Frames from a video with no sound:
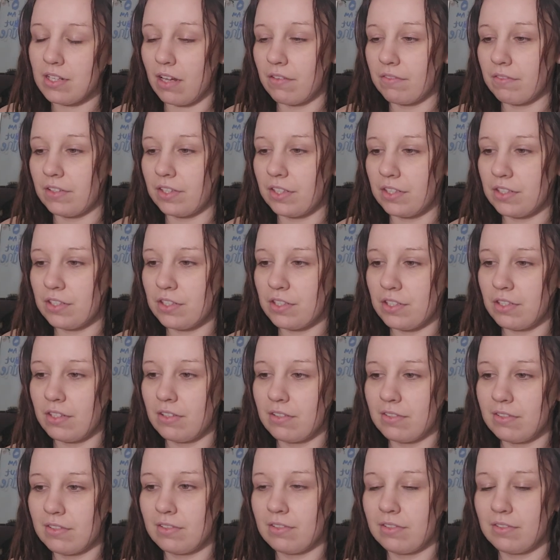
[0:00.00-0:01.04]
not finished.
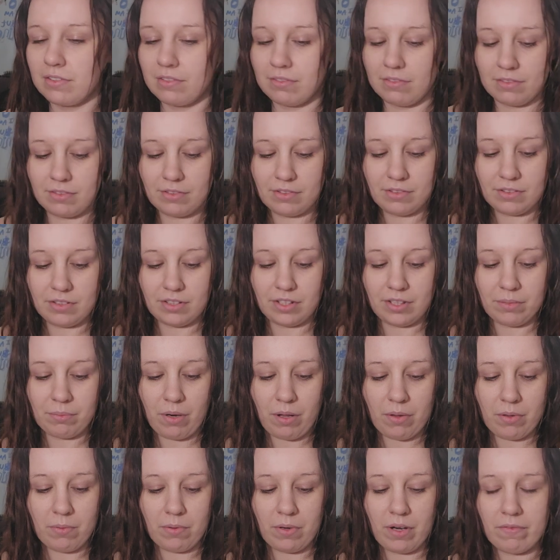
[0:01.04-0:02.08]
And it
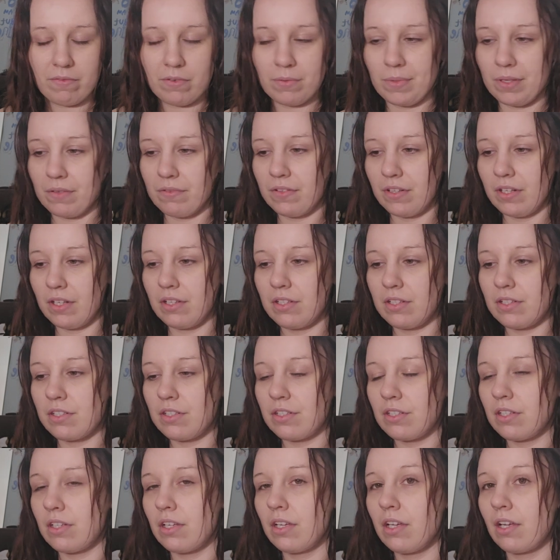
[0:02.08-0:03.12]
probably won't ever be
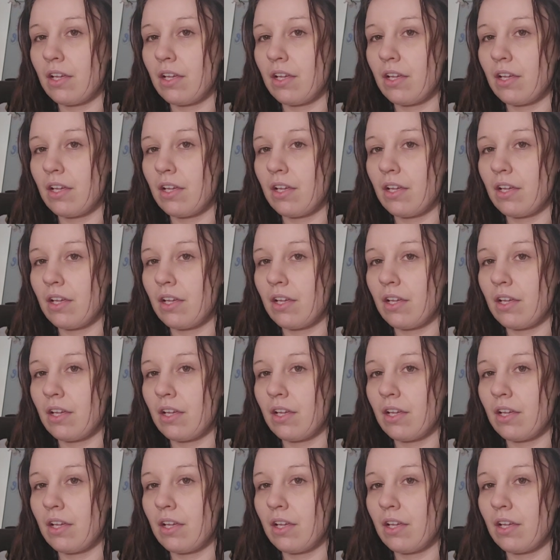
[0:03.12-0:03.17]
finished.